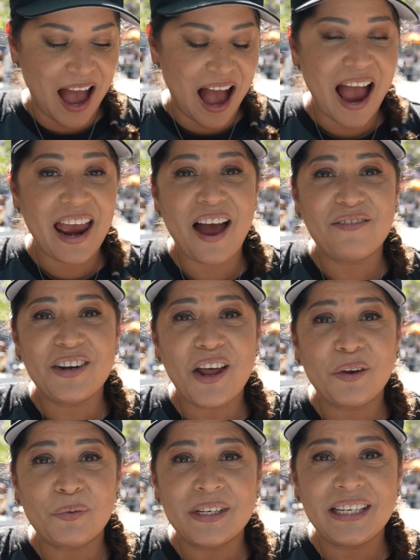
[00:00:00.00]
I have
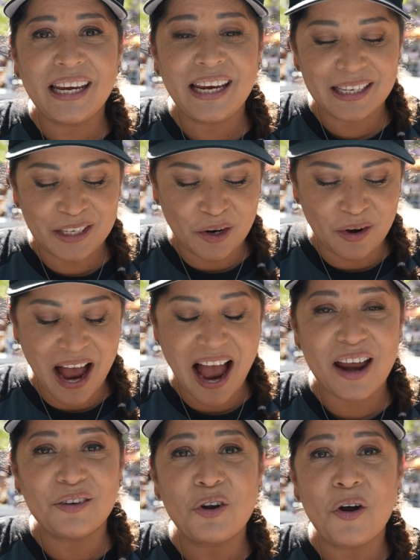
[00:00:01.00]
another one to eat, so I
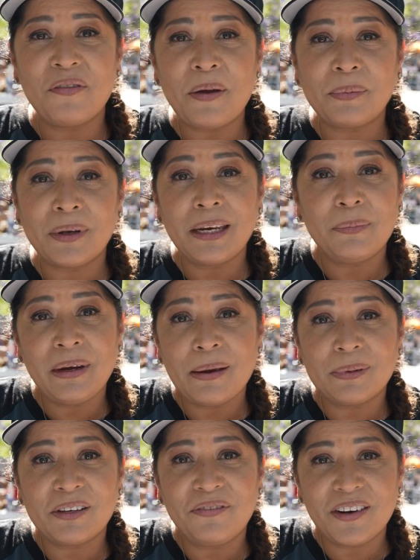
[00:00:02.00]
don't know if I'm going to be
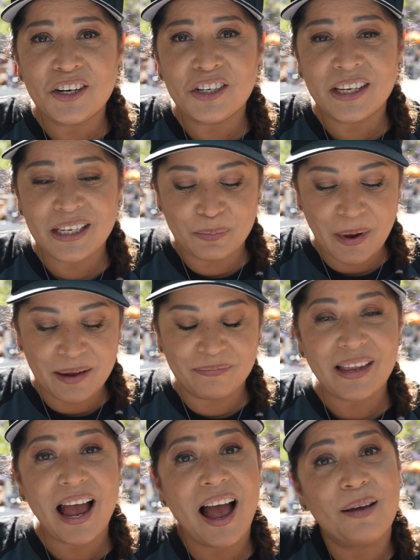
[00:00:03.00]
able to finish this, but
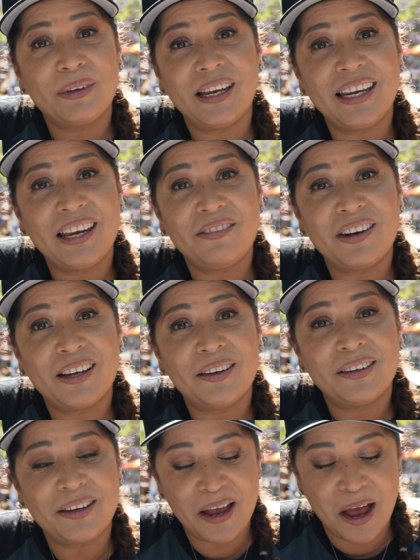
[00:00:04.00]
I'm going to give it
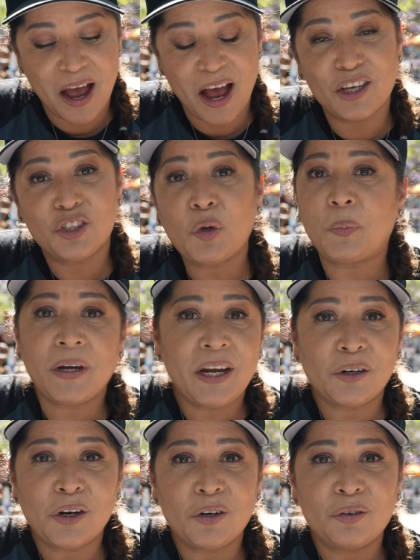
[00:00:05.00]
a
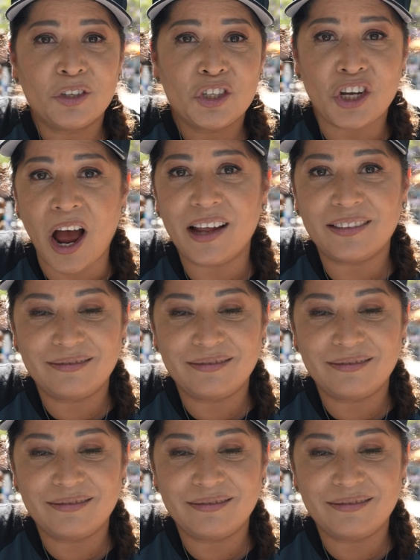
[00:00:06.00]
superhero shot.